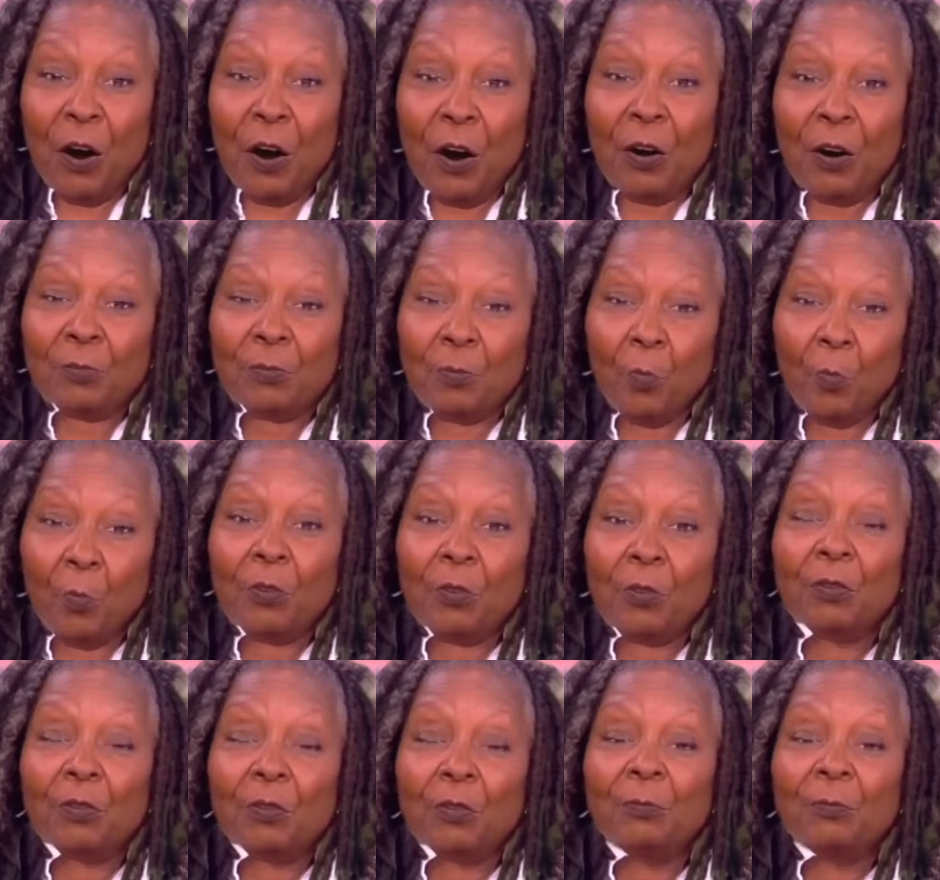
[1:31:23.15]
Trump
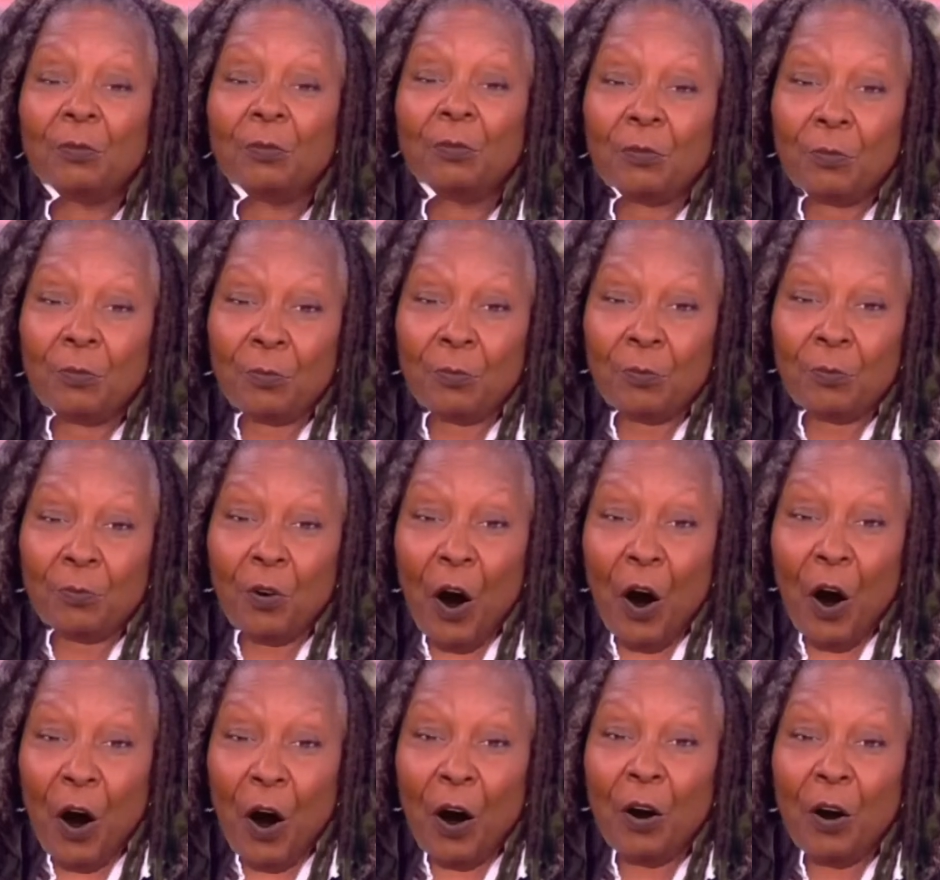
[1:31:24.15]

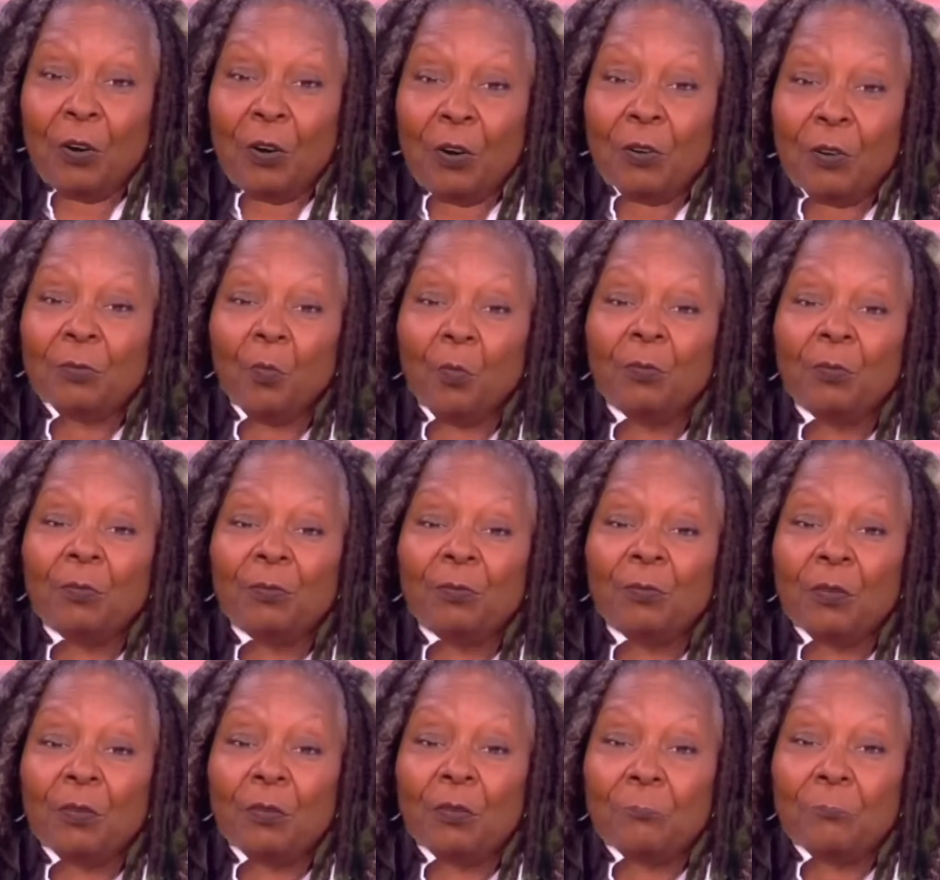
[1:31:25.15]
doing
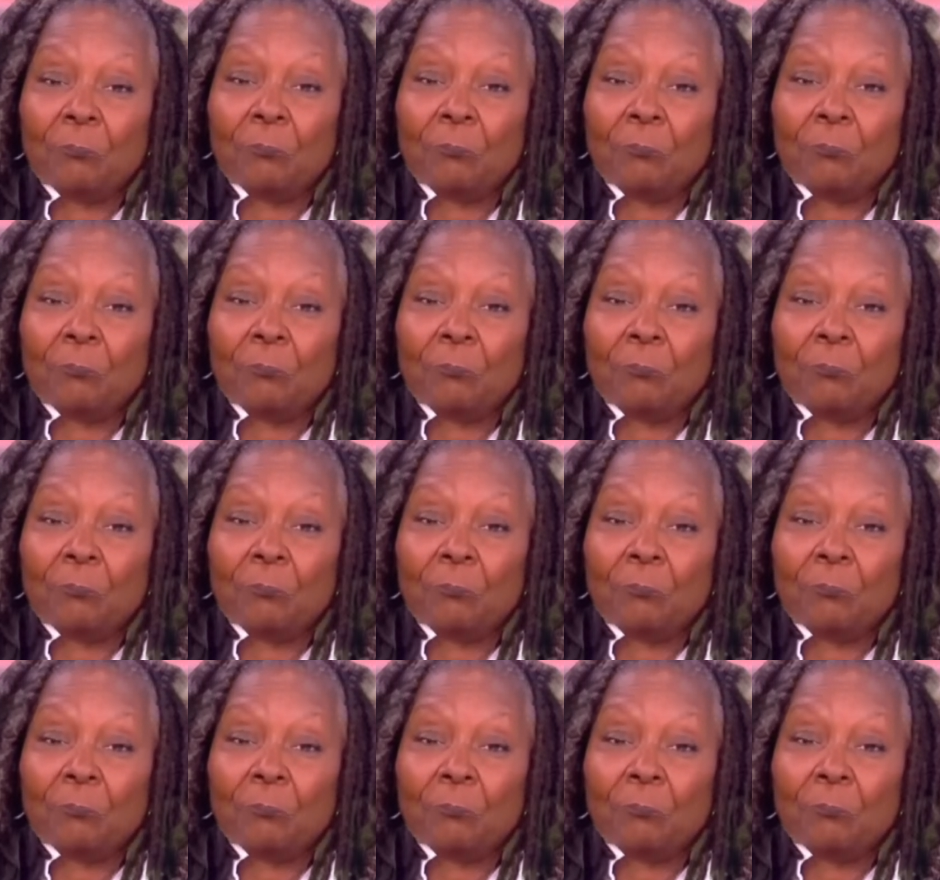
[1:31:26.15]
something